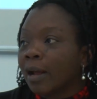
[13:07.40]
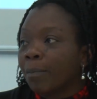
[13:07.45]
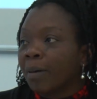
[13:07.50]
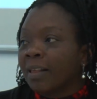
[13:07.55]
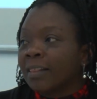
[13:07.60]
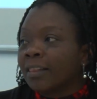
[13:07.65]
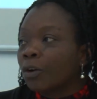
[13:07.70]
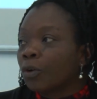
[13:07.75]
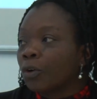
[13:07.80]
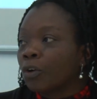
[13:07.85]

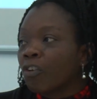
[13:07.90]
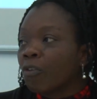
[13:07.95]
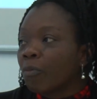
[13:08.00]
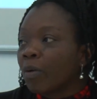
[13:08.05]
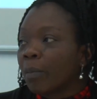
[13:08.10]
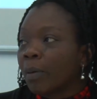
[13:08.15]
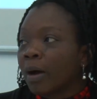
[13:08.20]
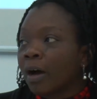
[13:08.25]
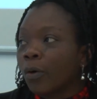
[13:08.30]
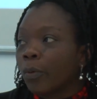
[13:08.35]
But they couldn't
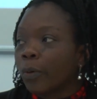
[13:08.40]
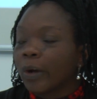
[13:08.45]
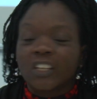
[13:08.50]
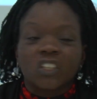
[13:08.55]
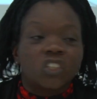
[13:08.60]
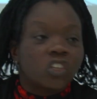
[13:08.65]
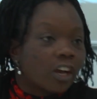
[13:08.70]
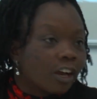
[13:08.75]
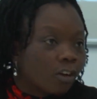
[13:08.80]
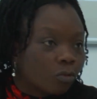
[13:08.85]
remember
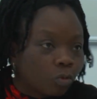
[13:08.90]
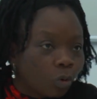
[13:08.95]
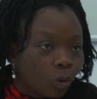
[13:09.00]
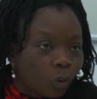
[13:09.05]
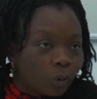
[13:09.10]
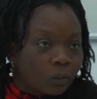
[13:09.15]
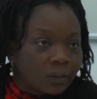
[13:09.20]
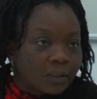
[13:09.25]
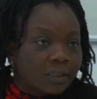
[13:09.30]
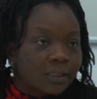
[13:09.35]
which year it
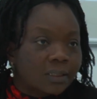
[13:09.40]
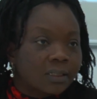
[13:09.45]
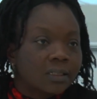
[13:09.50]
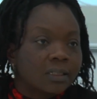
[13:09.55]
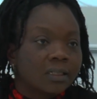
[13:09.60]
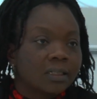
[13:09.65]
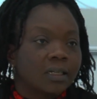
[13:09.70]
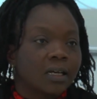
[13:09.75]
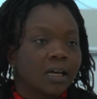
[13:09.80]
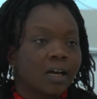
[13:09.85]

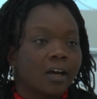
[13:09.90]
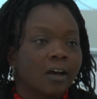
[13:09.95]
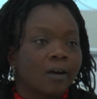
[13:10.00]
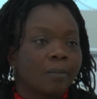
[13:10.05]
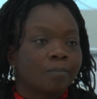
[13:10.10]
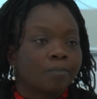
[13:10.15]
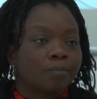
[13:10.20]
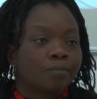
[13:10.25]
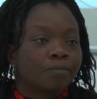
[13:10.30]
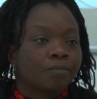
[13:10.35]
was.
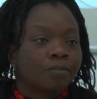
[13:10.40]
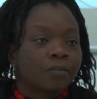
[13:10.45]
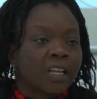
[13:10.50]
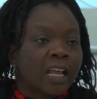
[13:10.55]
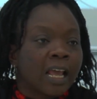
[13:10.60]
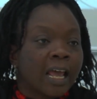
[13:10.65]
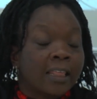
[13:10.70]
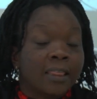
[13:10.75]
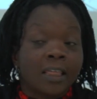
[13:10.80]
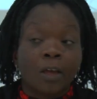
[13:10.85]

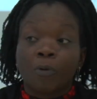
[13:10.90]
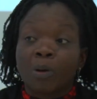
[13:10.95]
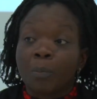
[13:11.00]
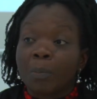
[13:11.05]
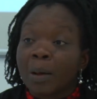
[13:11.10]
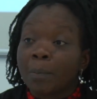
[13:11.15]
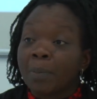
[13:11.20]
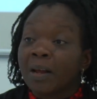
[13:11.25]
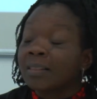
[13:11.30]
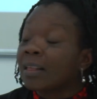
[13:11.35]
They
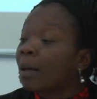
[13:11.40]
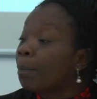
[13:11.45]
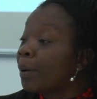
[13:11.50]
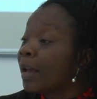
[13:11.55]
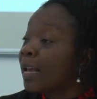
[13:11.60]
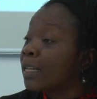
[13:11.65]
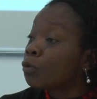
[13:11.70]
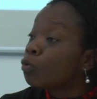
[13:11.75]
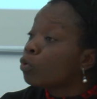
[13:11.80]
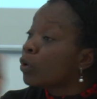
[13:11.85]
remember the
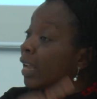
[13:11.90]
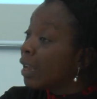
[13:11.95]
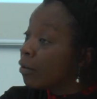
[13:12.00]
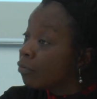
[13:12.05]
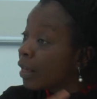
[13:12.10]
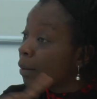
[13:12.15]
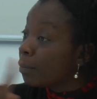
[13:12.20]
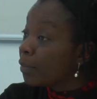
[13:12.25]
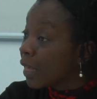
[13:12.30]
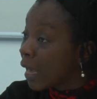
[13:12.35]
person who
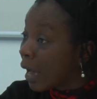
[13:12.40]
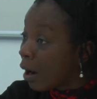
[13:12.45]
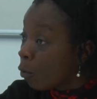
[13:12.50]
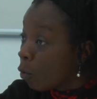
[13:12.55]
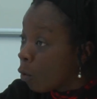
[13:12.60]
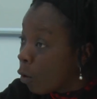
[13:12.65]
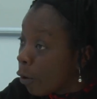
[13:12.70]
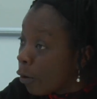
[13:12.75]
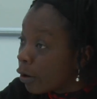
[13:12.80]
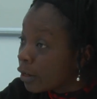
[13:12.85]
gave them the
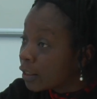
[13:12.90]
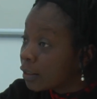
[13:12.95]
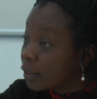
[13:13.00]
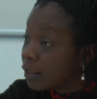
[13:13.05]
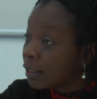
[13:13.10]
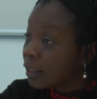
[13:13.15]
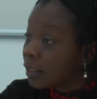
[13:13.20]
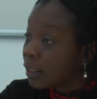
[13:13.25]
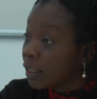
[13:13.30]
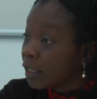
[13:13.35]
award,
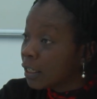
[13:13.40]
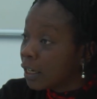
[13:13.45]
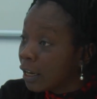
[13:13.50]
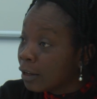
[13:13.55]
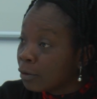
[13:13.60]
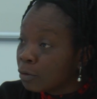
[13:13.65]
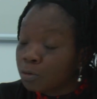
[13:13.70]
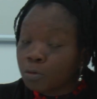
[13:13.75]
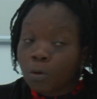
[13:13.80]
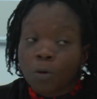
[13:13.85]

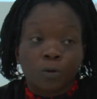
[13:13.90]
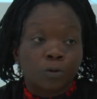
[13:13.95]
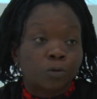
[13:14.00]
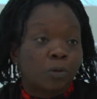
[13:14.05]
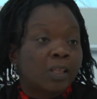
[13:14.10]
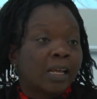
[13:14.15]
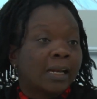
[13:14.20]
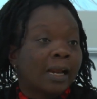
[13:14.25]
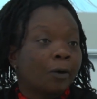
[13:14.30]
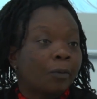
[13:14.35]
and so on.
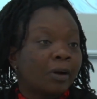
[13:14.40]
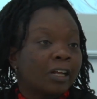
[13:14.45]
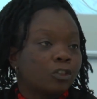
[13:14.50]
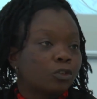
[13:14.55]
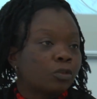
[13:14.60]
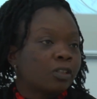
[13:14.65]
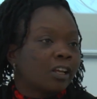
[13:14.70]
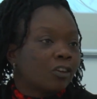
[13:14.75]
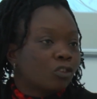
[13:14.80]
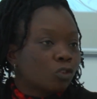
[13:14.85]
So then I went
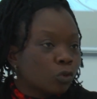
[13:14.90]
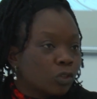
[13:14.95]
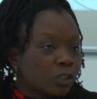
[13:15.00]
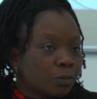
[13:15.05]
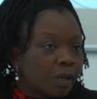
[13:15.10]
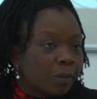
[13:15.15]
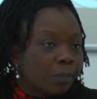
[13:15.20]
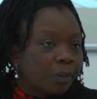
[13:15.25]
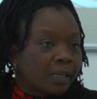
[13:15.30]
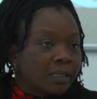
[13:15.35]
to the
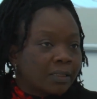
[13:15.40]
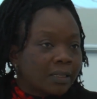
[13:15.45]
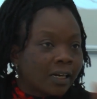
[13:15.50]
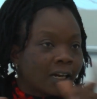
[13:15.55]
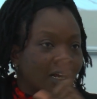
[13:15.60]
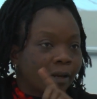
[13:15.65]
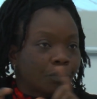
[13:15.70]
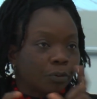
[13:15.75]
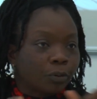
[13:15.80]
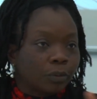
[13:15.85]
newspapers
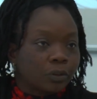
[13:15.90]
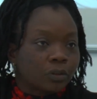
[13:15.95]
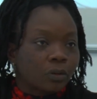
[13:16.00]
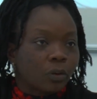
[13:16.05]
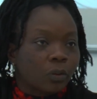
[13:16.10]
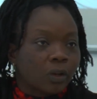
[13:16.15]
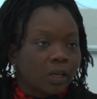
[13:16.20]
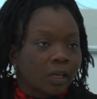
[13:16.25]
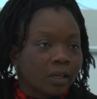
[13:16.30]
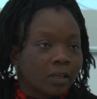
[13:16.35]
and I put,
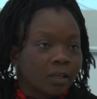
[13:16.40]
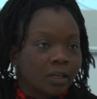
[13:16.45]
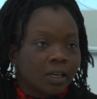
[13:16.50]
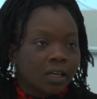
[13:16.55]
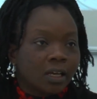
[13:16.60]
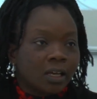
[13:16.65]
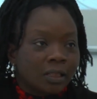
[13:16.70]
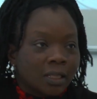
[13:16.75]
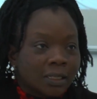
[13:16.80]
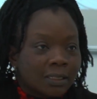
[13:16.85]
okay,
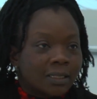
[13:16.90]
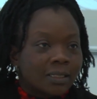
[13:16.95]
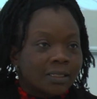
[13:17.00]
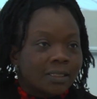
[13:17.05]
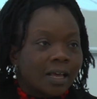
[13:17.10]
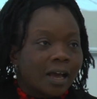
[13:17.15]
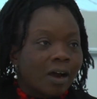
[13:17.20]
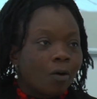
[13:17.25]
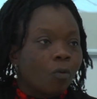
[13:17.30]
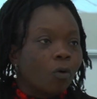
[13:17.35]
this is
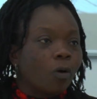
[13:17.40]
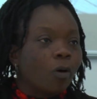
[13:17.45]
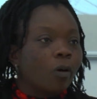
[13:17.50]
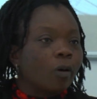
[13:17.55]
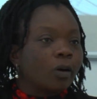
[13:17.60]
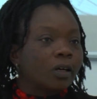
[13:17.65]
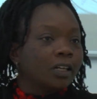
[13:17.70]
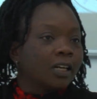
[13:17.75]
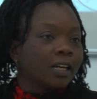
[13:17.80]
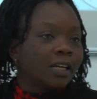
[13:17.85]
the
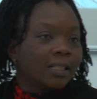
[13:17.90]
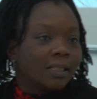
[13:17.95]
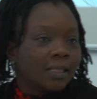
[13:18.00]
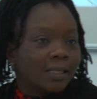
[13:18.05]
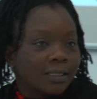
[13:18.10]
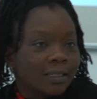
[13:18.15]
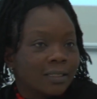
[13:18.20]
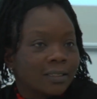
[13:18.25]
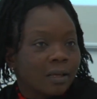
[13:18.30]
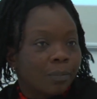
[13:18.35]
award,
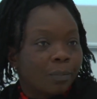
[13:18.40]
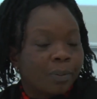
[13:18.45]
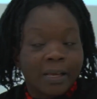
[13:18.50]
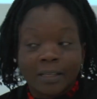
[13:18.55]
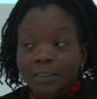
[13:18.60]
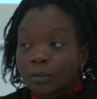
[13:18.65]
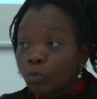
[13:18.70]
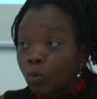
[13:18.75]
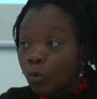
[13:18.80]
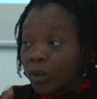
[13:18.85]
this is the
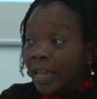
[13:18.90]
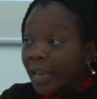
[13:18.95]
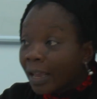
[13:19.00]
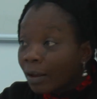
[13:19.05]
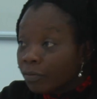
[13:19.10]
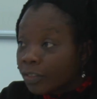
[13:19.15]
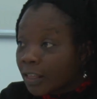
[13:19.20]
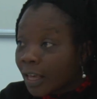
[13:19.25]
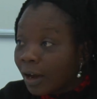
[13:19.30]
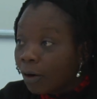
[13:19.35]
person who
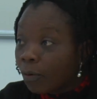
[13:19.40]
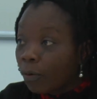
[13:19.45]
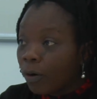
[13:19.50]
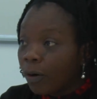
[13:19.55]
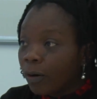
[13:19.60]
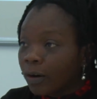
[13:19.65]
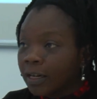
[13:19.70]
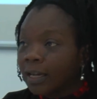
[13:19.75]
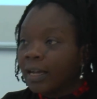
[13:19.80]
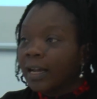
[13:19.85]
gave the
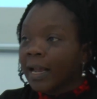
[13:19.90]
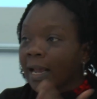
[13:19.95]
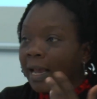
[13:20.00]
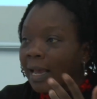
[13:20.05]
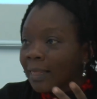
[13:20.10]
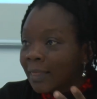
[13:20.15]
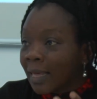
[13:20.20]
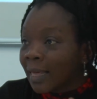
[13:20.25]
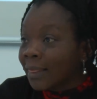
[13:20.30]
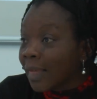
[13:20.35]
award,
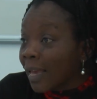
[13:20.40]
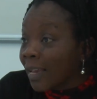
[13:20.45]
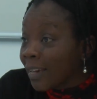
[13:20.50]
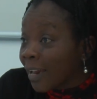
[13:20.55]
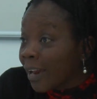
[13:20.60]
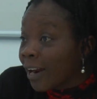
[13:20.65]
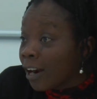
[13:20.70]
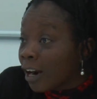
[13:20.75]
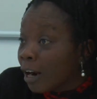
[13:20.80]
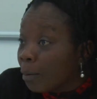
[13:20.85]
and then the
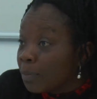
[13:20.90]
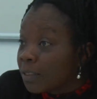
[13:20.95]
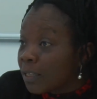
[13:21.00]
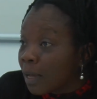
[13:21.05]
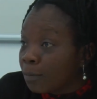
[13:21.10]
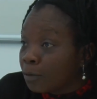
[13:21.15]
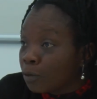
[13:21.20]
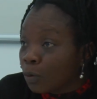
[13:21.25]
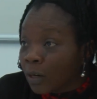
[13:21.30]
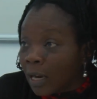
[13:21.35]
year comes
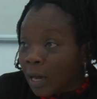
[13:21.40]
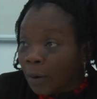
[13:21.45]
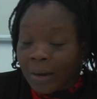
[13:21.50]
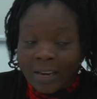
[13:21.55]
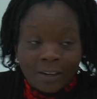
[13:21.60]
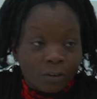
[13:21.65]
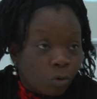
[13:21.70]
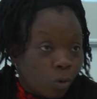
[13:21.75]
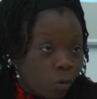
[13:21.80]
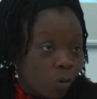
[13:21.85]
up. So now
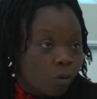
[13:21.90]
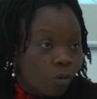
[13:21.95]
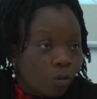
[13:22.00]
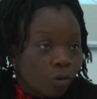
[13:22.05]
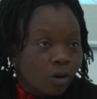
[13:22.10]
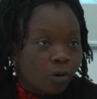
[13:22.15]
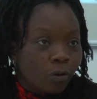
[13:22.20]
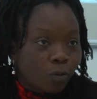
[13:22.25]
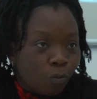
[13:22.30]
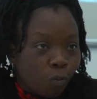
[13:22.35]
I know
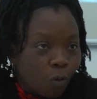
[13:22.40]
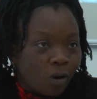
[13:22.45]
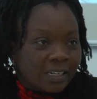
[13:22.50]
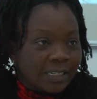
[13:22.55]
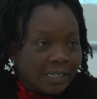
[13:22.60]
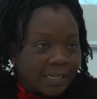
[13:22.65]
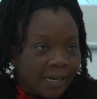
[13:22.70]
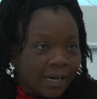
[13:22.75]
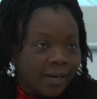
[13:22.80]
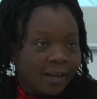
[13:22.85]
what
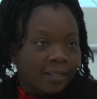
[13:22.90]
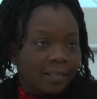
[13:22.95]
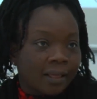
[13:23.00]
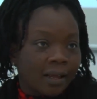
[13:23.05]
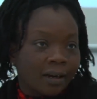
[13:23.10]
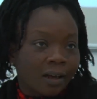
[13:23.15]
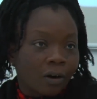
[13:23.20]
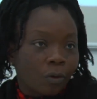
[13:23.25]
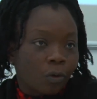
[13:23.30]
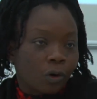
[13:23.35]
year
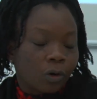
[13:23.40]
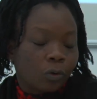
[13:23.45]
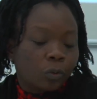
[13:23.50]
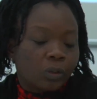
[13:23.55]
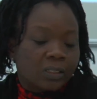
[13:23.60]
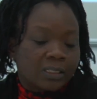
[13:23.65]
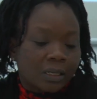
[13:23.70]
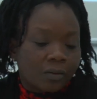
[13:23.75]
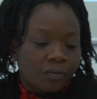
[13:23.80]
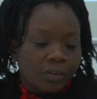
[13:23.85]
that award
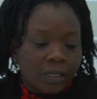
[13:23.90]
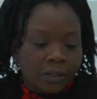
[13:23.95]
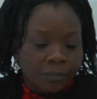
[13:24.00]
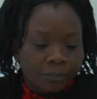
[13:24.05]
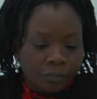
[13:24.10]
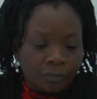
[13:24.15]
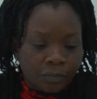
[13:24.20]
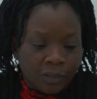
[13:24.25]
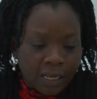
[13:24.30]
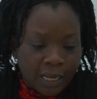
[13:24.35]
was given
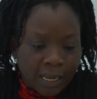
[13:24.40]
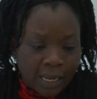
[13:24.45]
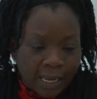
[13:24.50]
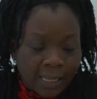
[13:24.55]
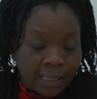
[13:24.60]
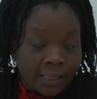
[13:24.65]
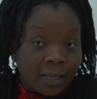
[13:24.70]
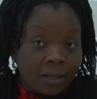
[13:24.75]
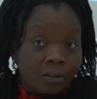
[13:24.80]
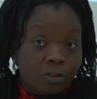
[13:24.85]

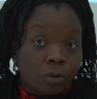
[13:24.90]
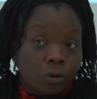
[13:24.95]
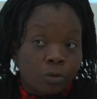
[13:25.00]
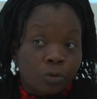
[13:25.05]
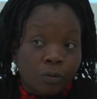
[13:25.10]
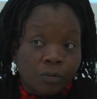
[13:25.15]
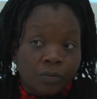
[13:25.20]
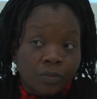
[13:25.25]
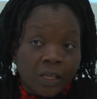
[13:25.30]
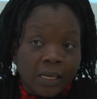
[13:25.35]
and that
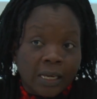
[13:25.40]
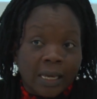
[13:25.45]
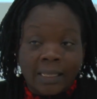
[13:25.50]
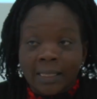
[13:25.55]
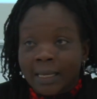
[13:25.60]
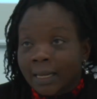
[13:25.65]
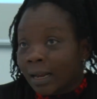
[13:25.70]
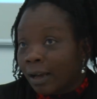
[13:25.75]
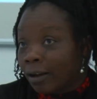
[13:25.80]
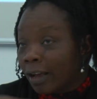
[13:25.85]
sort of thing.
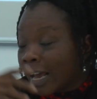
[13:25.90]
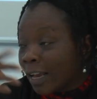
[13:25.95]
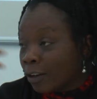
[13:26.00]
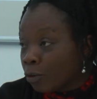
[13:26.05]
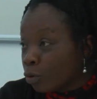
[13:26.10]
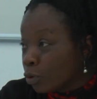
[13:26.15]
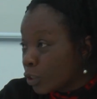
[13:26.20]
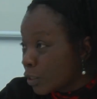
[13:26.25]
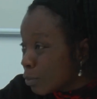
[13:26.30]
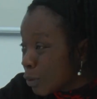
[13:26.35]
And then I
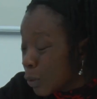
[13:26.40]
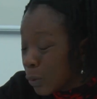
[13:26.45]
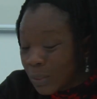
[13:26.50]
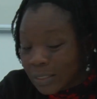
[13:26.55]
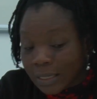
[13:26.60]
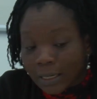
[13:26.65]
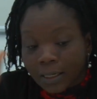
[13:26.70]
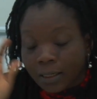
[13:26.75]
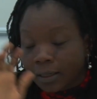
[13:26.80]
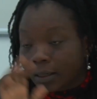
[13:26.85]
use
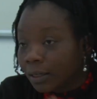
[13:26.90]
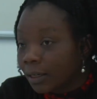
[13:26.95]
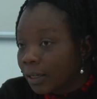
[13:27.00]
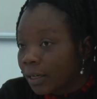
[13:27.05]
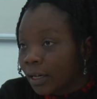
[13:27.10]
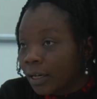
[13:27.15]
music.